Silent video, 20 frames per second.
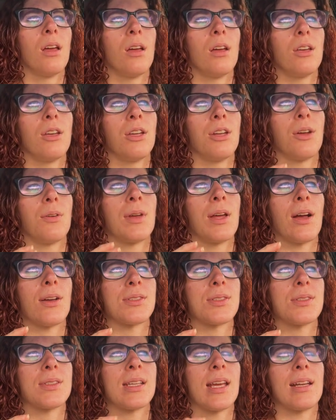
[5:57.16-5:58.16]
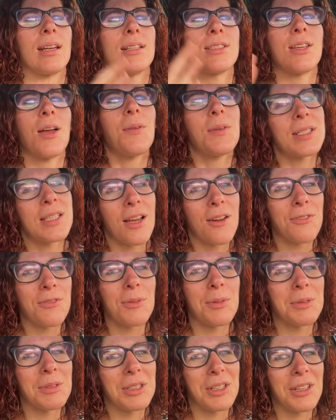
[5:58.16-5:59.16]
you know, he also stated it's always
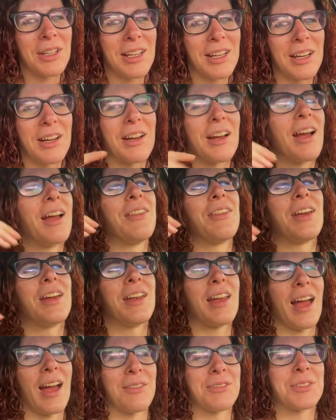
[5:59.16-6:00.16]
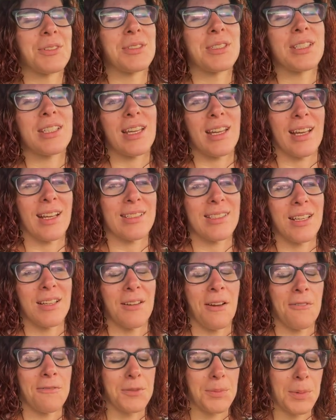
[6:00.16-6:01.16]
comfortable when you're here, and then afterwards it gets
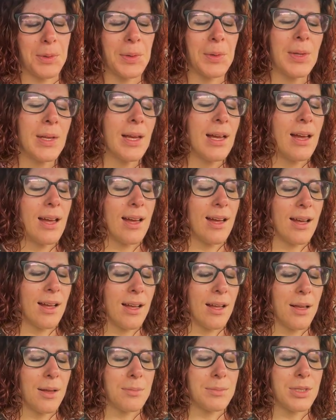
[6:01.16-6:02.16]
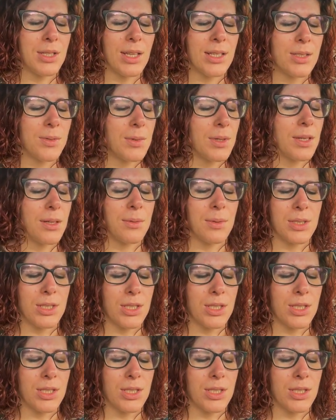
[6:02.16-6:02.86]
uncomfortable. So that's where we